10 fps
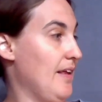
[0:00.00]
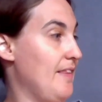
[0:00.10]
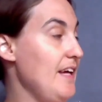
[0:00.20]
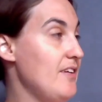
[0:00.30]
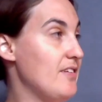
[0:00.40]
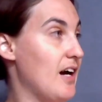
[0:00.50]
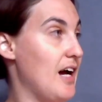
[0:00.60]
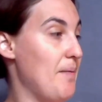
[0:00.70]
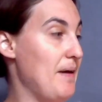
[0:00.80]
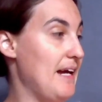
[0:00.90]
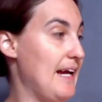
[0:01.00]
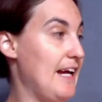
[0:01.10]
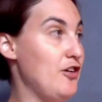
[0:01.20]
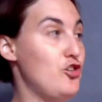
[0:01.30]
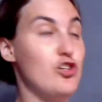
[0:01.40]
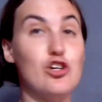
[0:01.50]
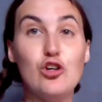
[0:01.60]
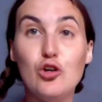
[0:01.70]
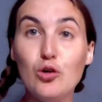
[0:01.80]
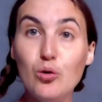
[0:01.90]
This time
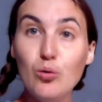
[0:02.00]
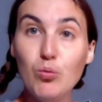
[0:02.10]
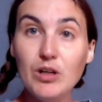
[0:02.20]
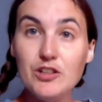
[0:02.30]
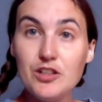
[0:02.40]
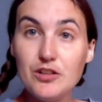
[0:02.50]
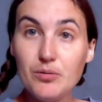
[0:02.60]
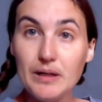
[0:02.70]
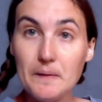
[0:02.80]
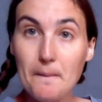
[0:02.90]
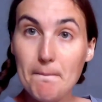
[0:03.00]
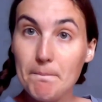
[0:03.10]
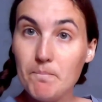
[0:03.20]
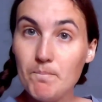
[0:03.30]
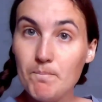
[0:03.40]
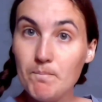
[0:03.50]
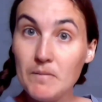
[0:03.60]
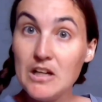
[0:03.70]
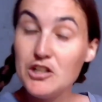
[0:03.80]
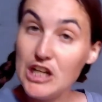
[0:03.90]
into what is she doing?
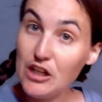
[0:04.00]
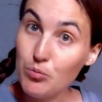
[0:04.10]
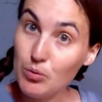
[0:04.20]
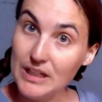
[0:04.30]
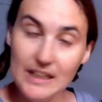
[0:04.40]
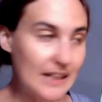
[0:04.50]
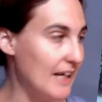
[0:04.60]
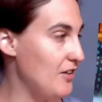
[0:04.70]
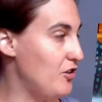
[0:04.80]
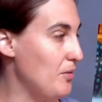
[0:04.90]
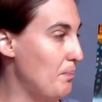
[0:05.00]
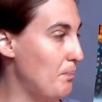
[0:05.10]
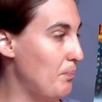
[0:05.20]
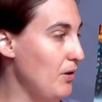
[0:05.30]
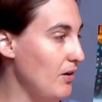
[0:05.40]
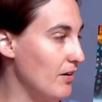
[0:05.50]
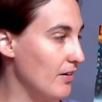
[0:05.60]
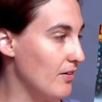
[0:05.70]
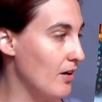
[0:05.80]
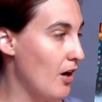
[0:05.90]
She's reading into
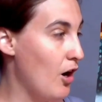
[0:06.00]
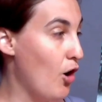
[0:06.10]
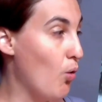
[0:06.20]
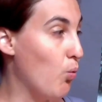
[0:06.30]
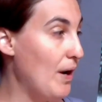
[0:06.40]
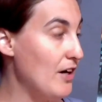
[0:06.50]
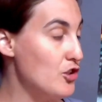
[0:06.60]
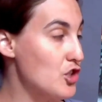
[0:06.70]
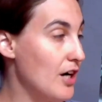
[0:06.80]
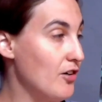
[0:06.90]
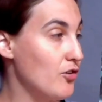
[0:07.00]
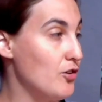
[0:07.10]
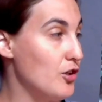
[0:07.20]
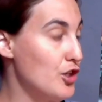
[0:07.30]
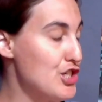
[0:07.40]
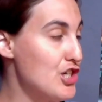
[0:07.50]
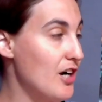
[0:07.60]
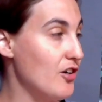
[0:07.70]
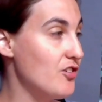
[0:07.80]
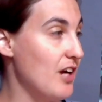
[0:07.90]
books whale sharks, nurse
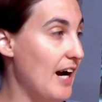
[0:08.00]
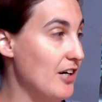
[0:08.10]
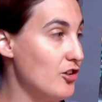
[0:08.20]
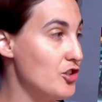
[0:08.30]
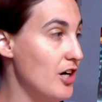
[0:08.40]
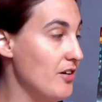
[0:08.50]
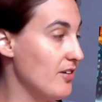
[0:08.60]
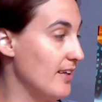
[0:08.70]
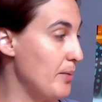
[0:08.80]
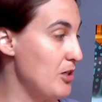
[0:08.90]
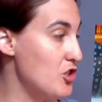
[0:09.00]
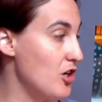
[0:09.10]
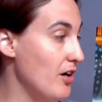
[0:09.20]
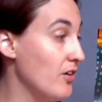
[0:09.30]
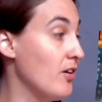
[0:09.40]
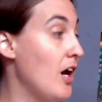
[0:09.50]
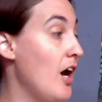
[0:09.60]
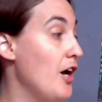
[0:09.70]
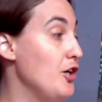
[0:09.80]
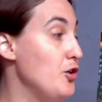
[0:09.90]
sharks, tiger sharks, lemon sharks.
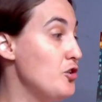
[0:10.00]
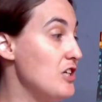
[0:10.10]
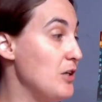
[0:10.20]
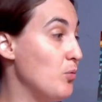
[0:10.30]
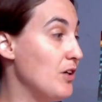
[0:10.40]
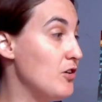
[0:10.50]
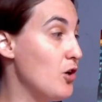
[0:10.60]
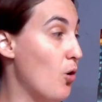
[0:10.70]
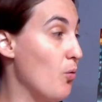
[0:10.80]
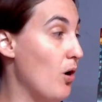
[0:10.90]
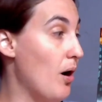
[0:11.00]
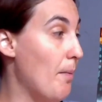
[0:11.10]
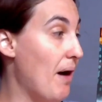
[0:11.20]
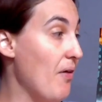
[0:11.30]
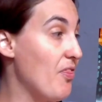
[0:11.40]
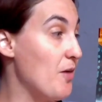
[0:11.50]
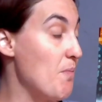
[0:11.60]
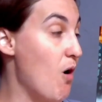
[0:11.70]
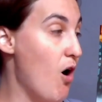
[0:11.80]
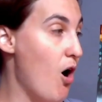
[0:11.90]
Eugenie wanted to know about them
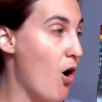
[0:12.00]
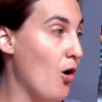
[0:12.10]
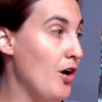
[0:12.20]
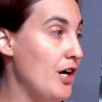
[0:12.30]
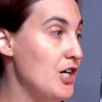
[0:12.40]
all.